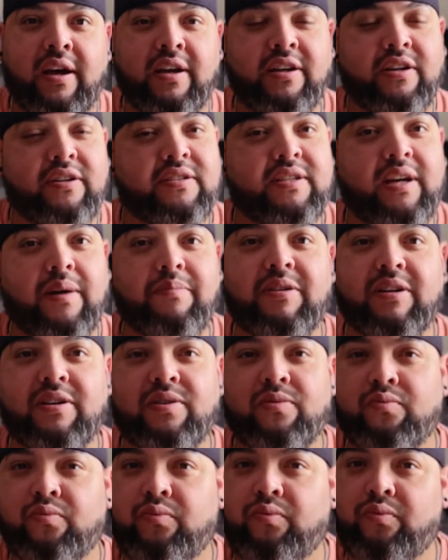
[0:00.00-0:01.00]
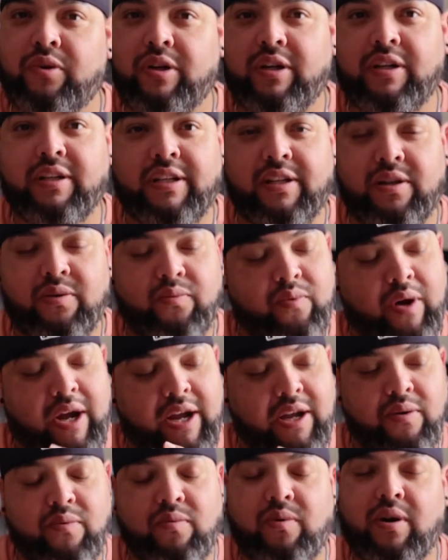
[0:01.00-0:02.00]
your subject's really the way
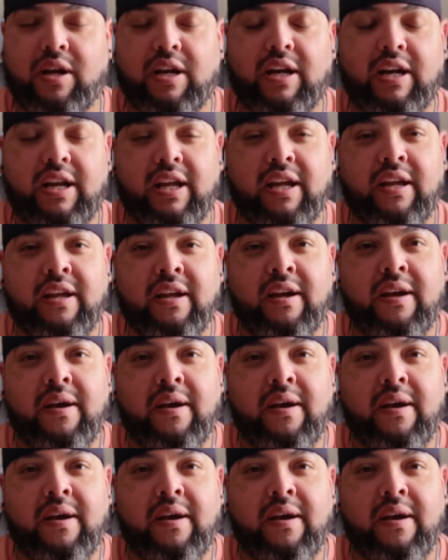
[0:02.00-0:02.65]
you wanted it,